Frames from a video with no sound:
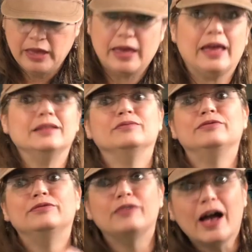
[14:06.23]
And
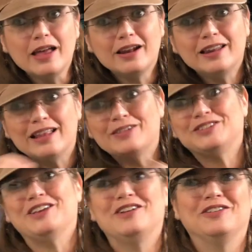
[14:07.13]
finally, that
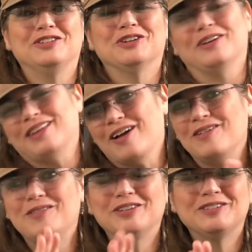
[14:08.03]
was the end of the turn. That
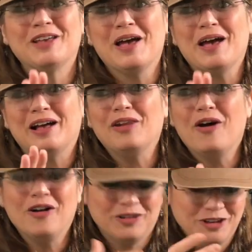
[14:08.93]
one was
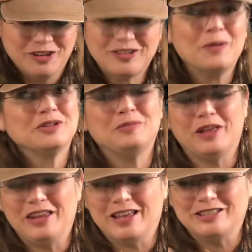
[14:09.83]
long because I was
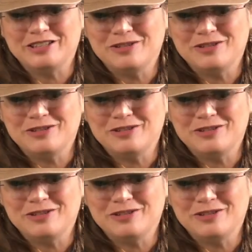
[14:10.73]
explaining it to you